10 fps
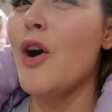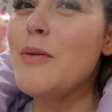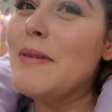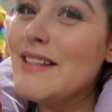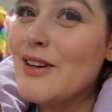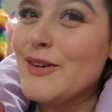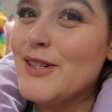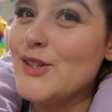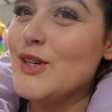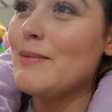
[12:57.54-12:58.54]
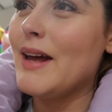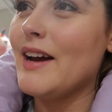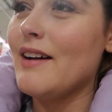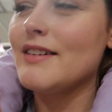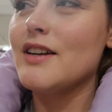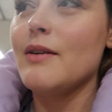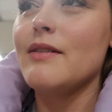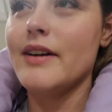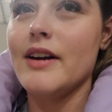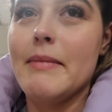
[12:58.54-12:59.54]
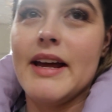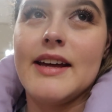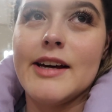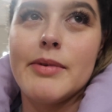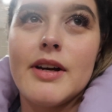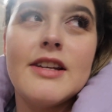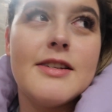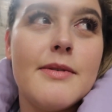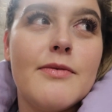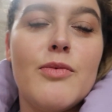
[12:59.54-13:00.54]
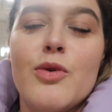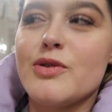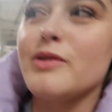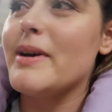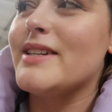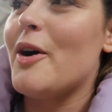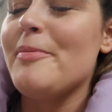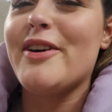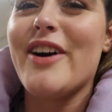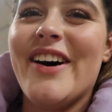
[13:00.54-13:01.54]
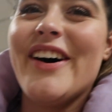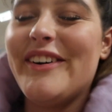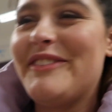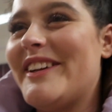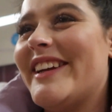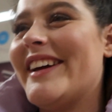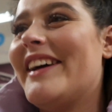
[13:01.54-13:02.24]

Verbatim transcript: hoping to go to the gym later. I don't know if we're going to make it because we've walked all the way to Hobbycraft.